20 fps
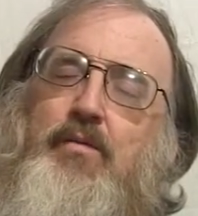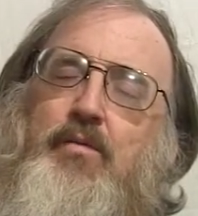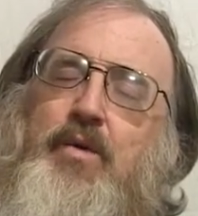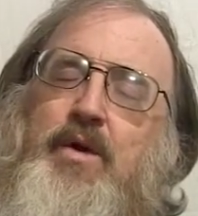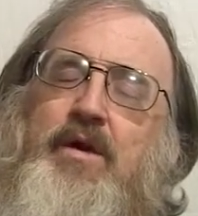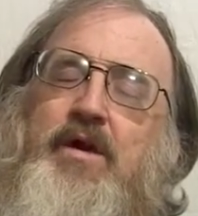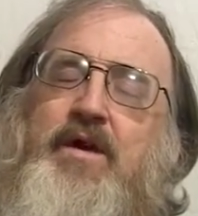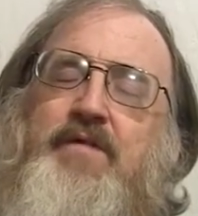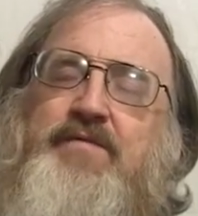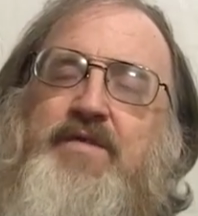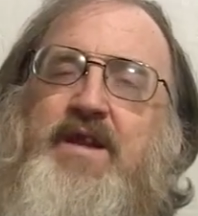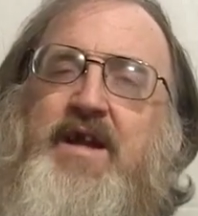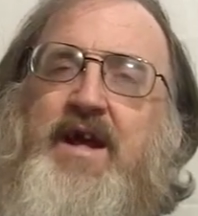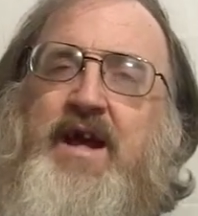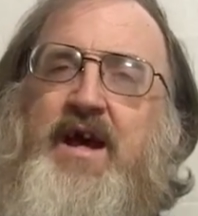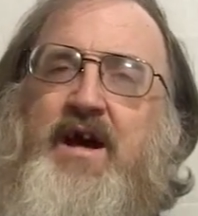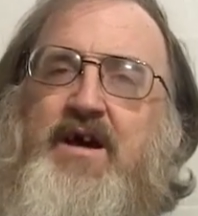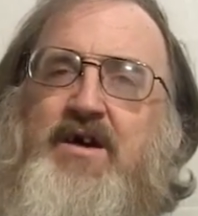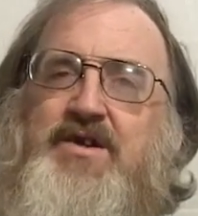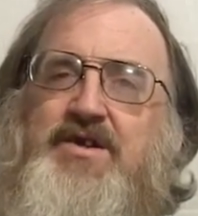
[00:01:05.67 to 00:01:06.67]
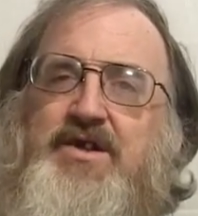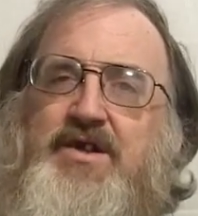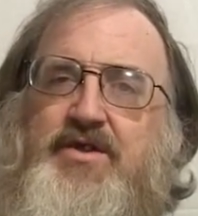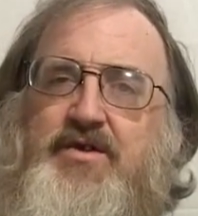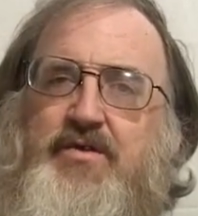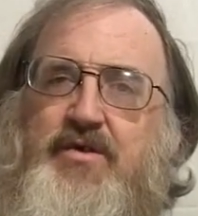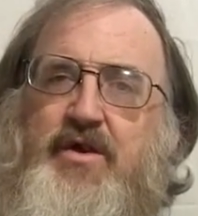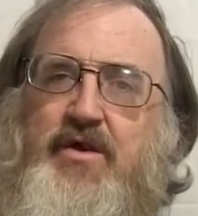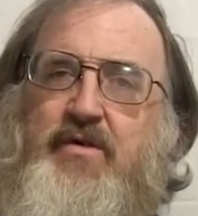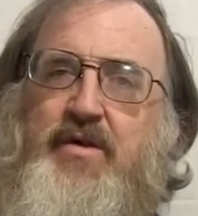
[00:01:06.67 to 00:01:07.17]
We lived in a house at
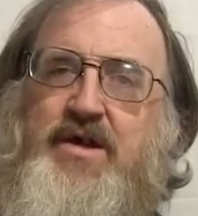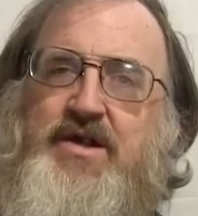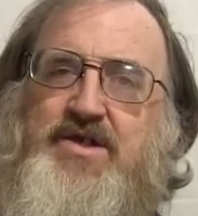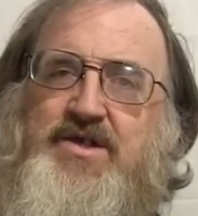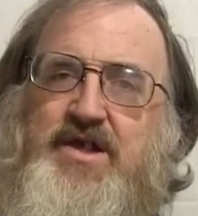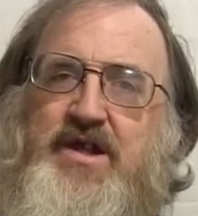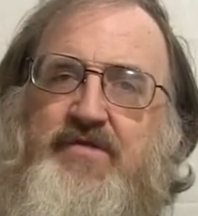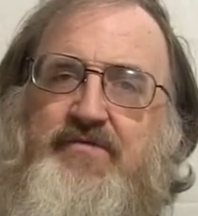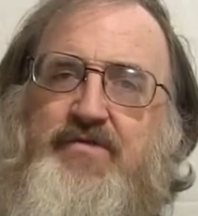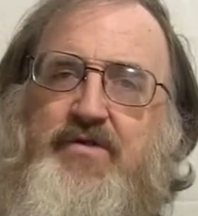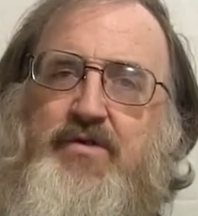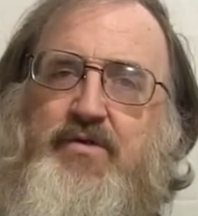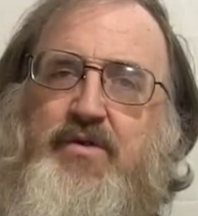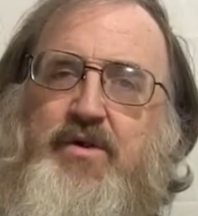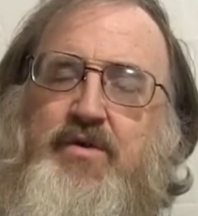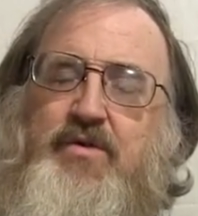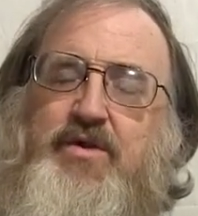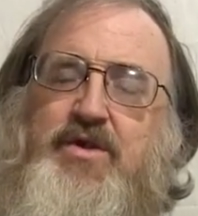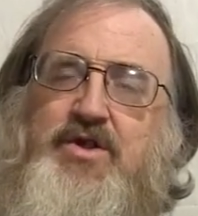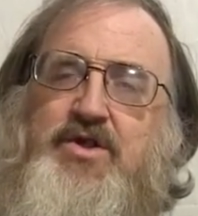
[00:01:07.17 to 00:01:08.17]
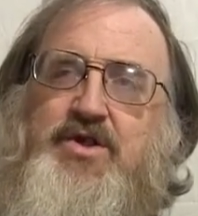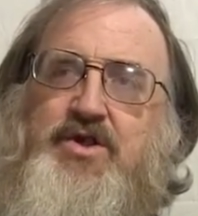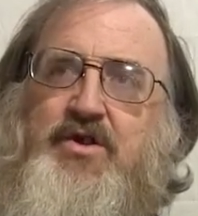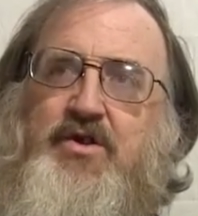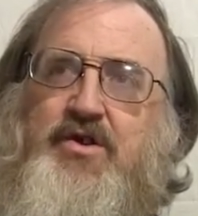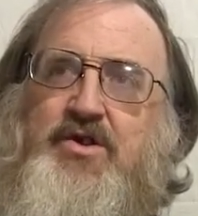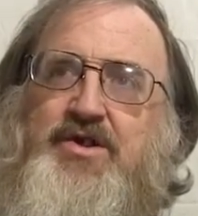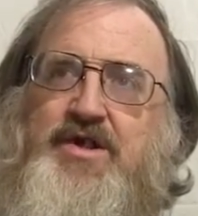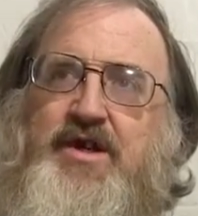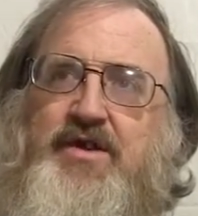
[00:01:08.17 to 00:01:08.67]
308 Sanford Road in
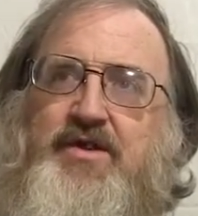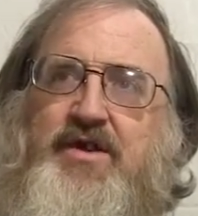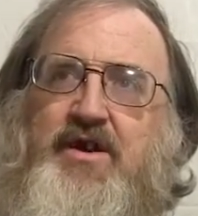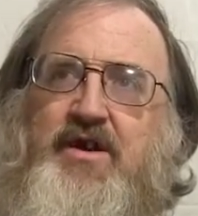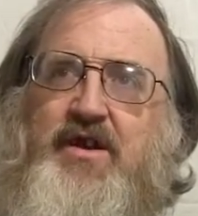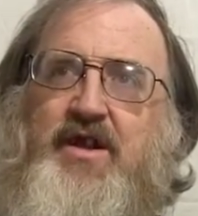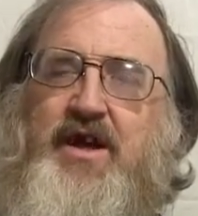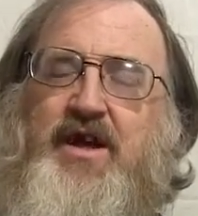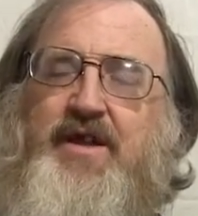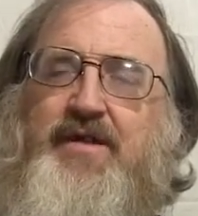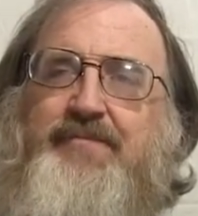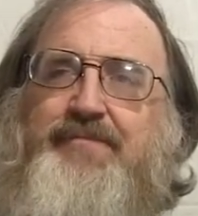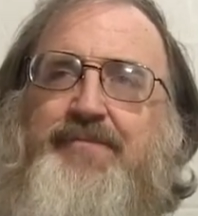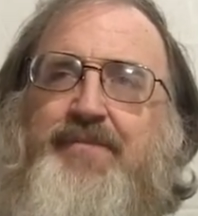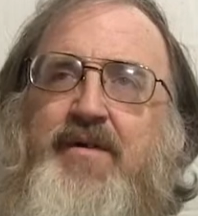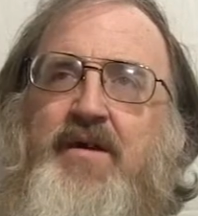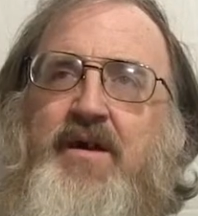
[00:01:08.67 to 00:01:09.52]
Star, South Carolina,